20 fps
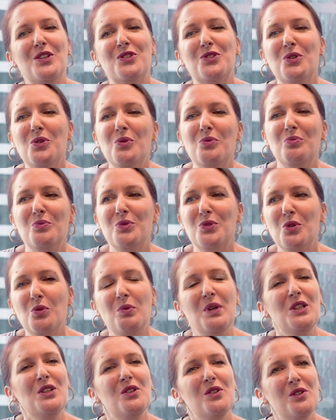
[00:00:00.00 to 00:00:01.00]
So, so
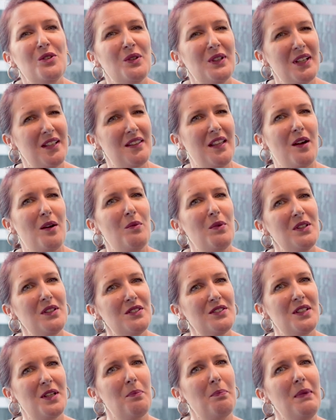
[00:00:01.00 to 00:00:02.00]
when you look at that, what
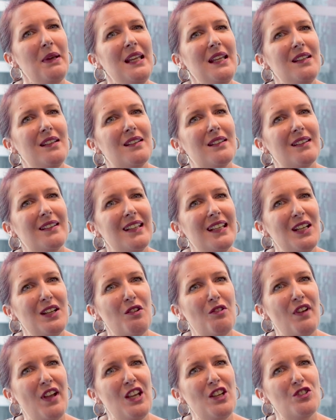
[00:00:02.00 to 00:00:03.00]
does that mean?
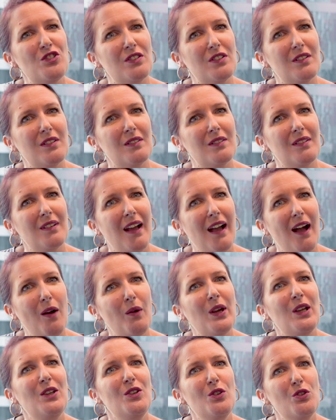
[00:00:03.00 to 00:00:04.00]
Innovation, how
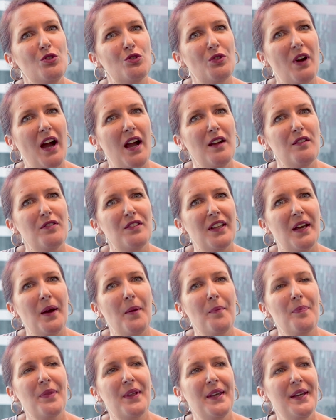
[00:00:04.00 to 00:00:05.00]
can you drive
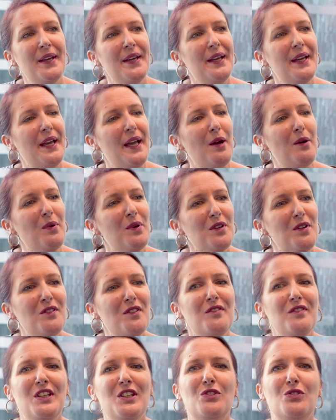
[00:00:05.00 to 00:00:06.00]
that? And one of
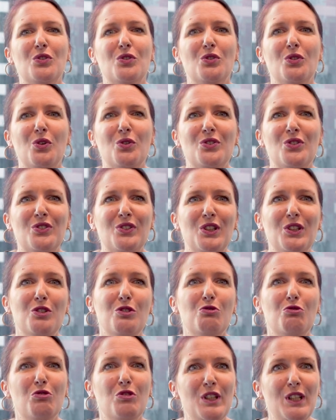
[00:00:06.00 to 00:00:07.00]
the things to note is that
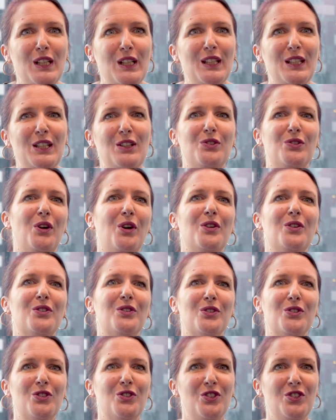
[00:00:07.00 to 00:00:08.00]
you really need to
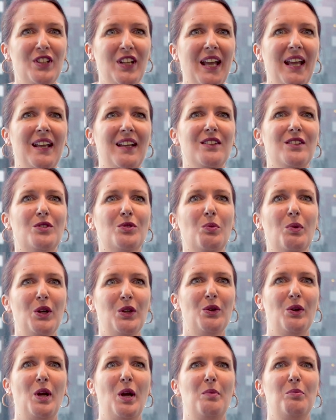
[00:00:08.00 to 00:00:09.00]
understand
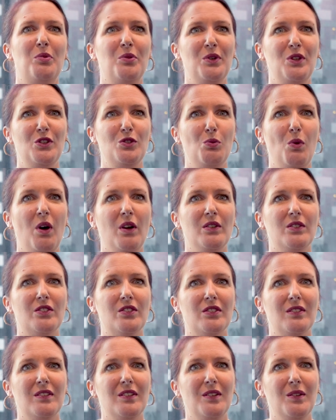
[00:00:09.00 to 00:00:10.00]
what your employees
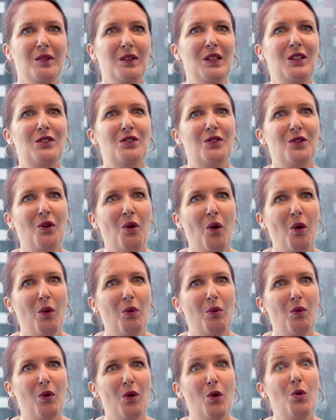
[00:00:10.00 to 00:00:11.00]
want. You need to
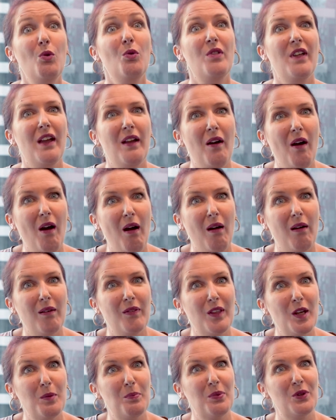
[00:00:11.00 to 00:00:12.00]
know who they are,
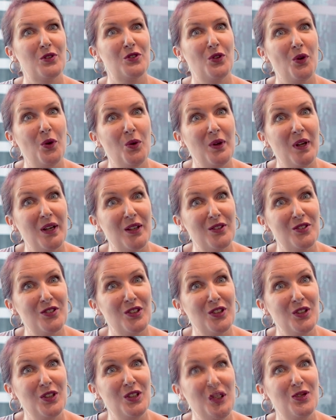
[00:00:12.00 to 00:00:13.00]
their persona, so
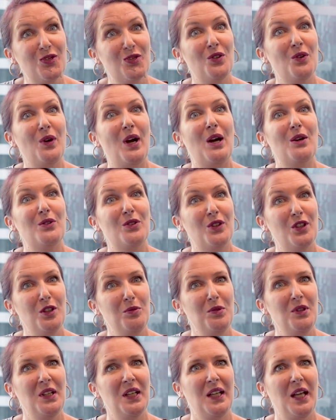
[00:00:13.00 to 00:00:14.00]
you need to know how to
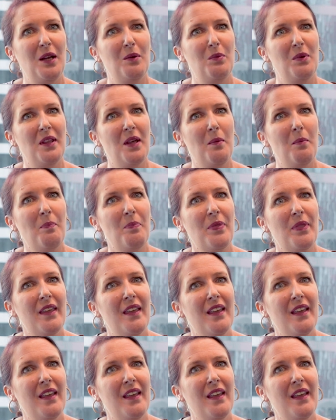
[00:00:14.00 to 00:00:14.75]
communicate with them.